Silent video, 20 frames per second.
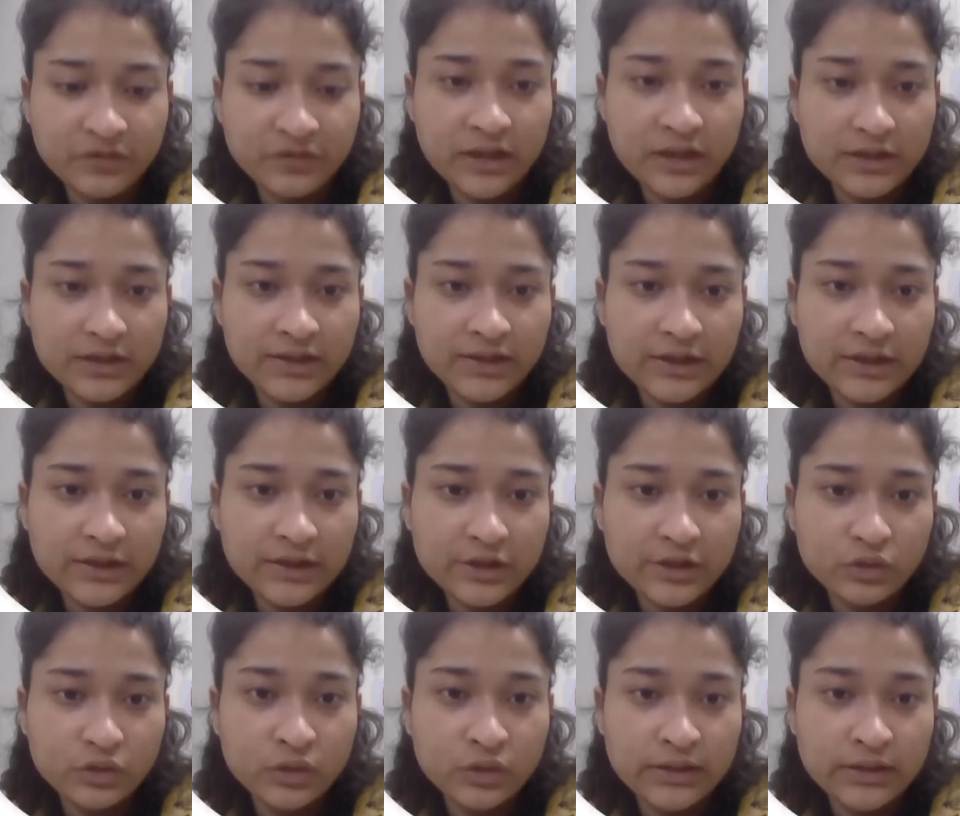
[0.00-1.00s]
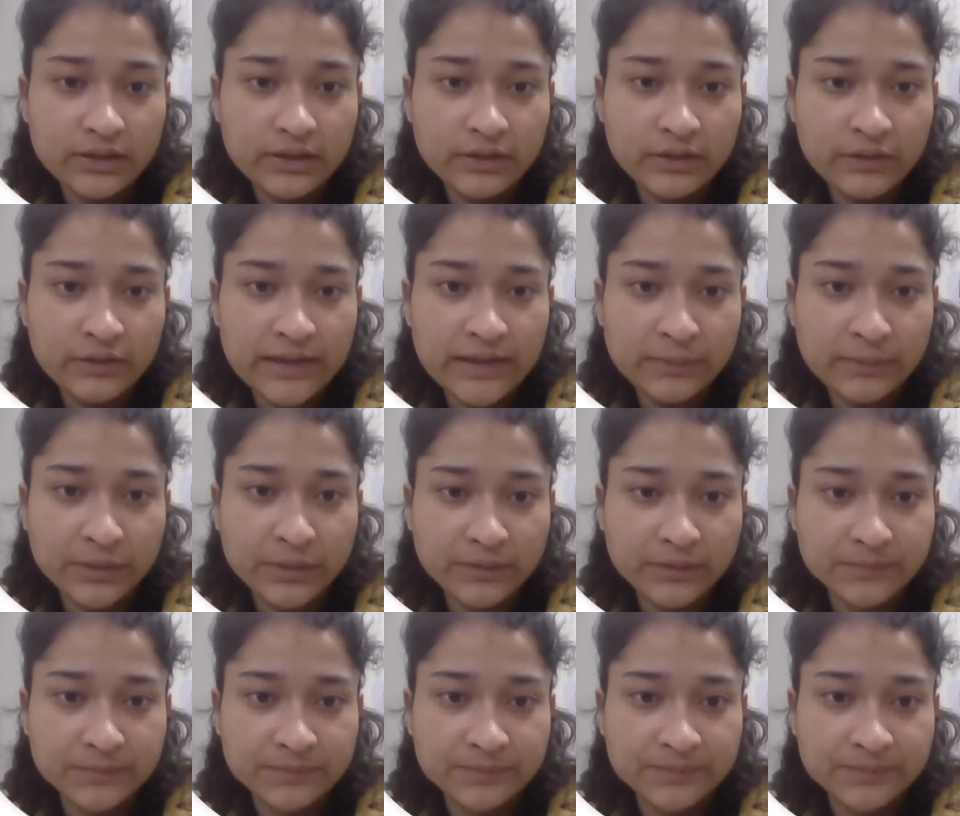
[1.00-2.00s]
have just taken this only variable,
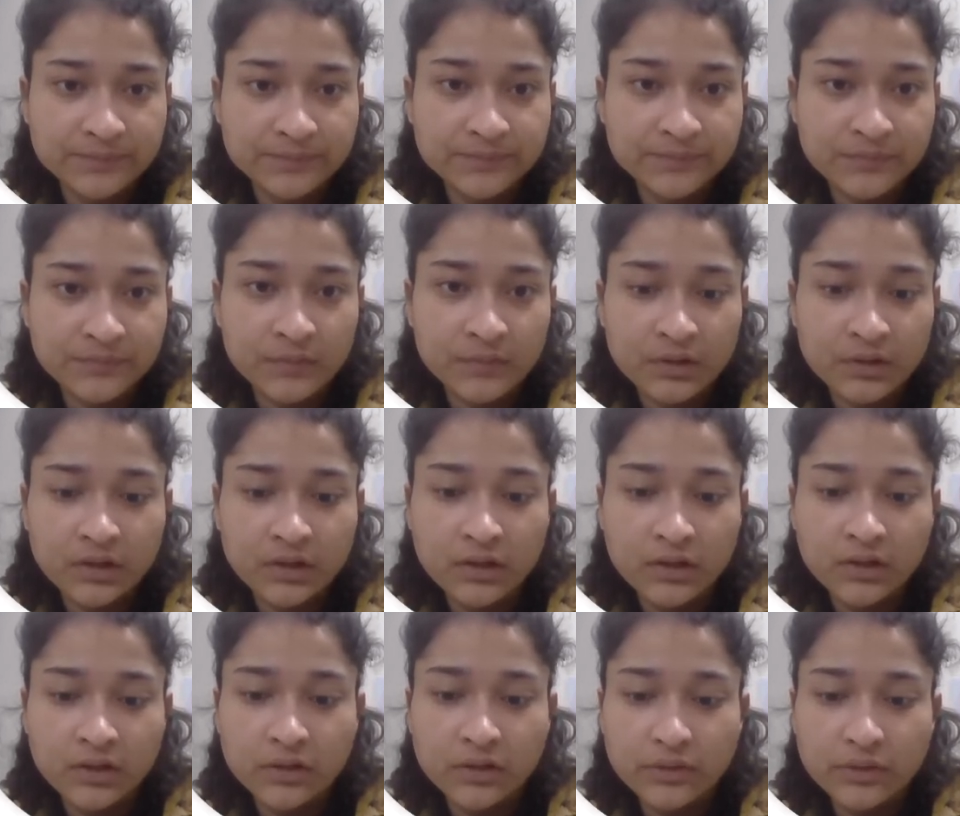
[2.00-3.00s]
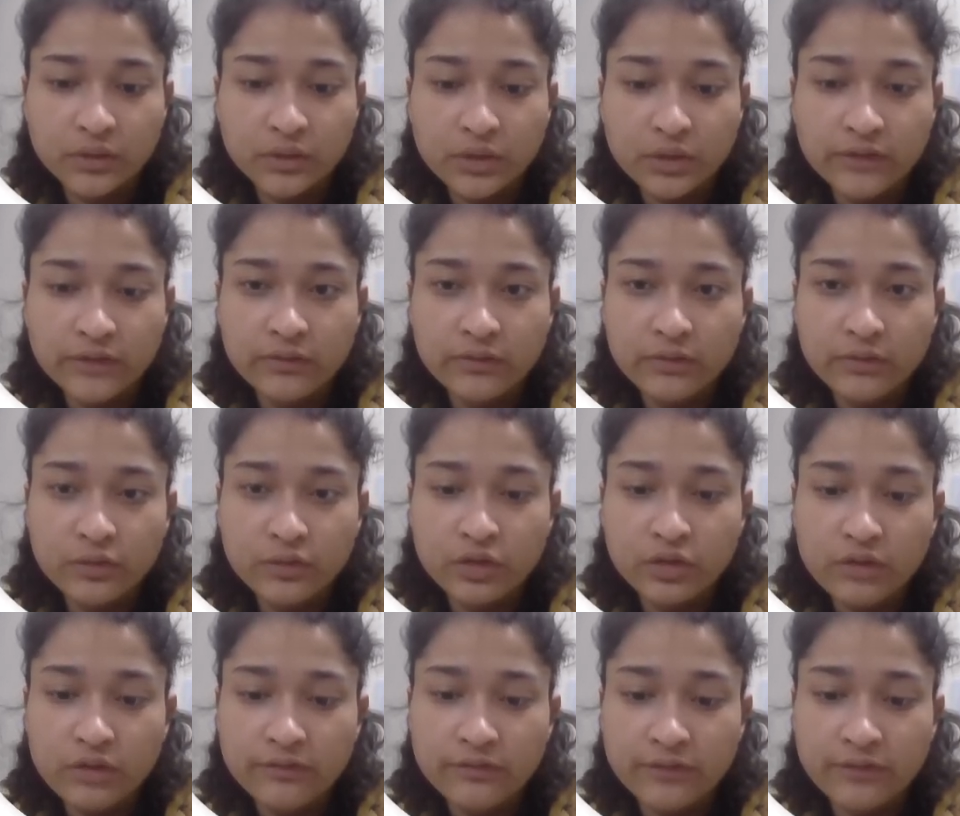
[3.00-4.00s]
so it will be
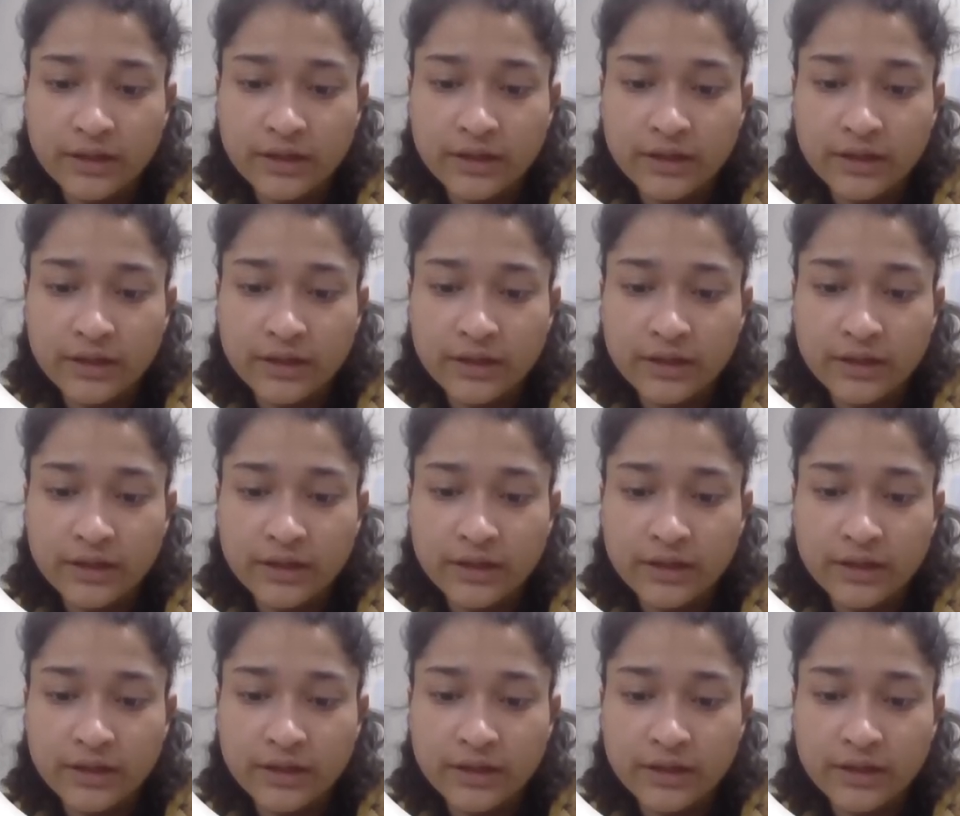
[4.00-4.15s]
O of 1,